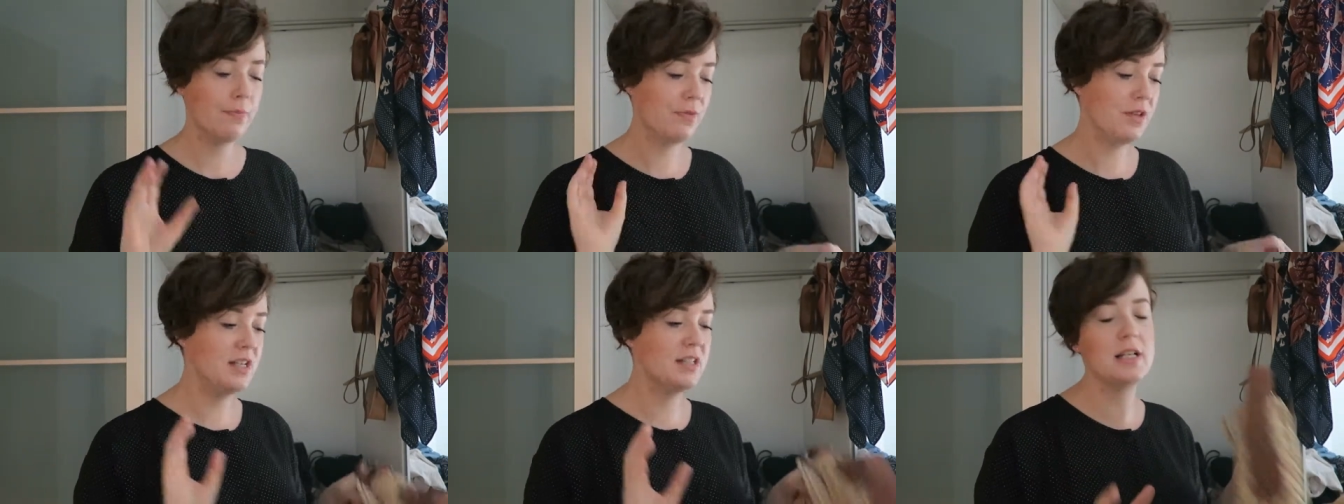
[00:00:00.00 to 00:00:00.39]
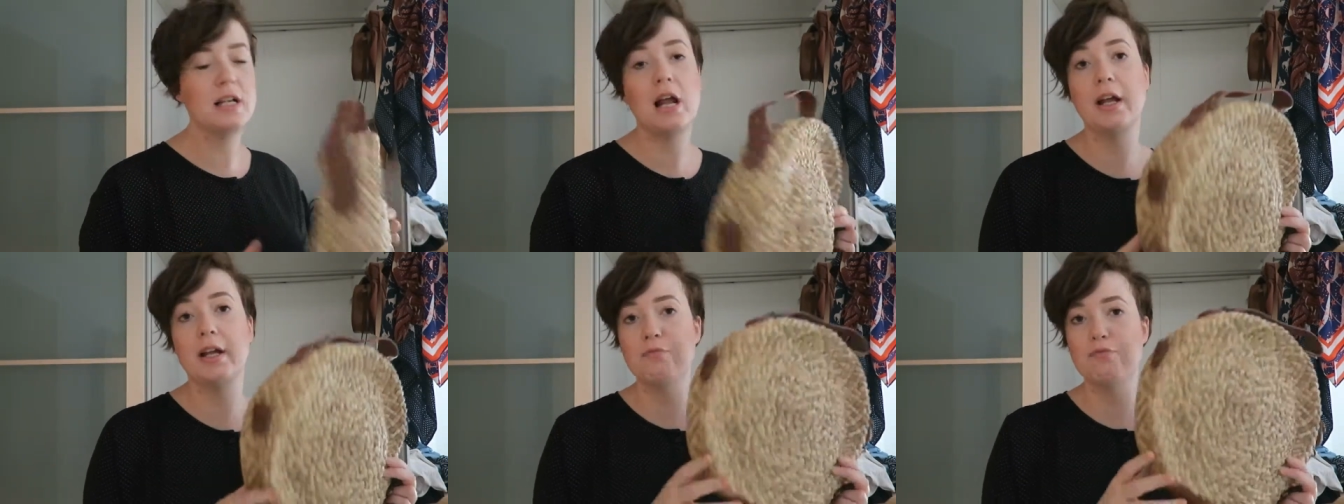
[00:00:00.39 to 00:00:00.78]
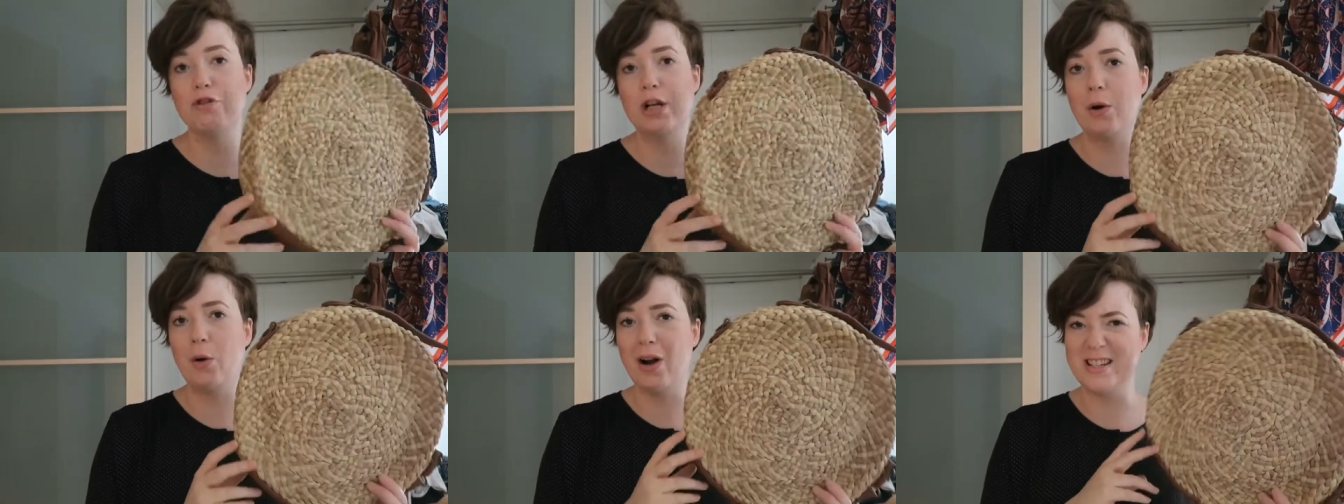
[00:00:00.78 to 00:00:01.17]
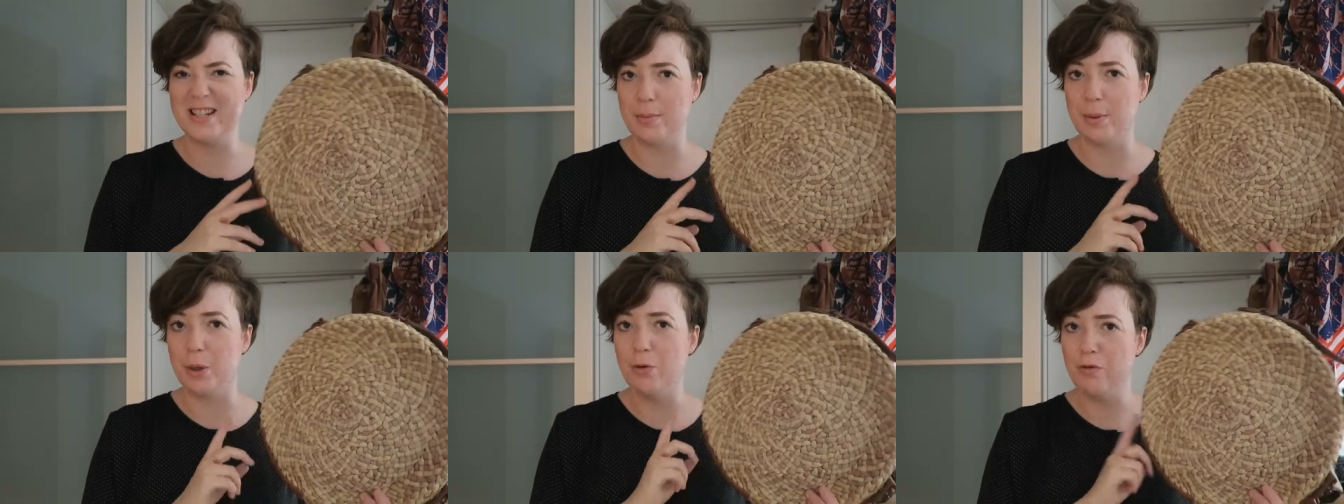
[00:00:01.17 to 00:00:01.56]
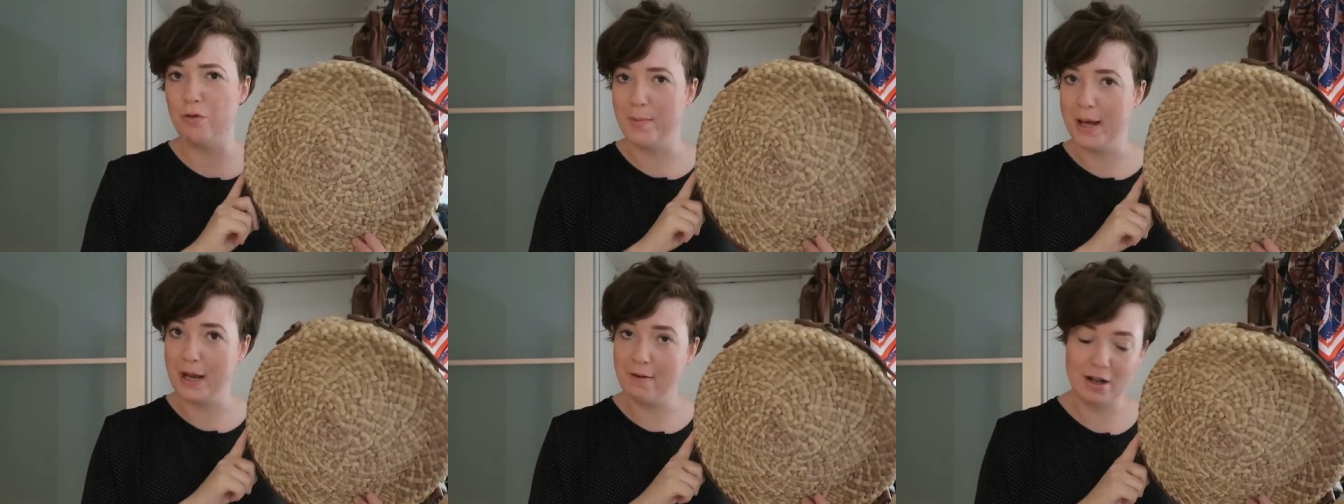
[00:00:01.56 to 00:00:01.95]
These are like really quite typical
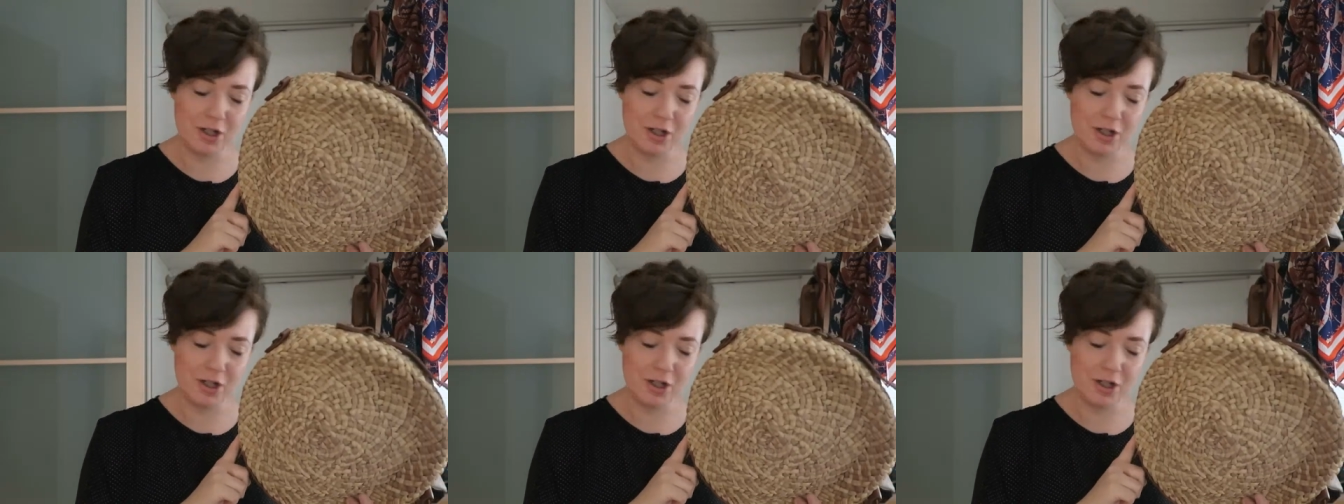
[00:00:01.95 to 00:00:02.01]
from here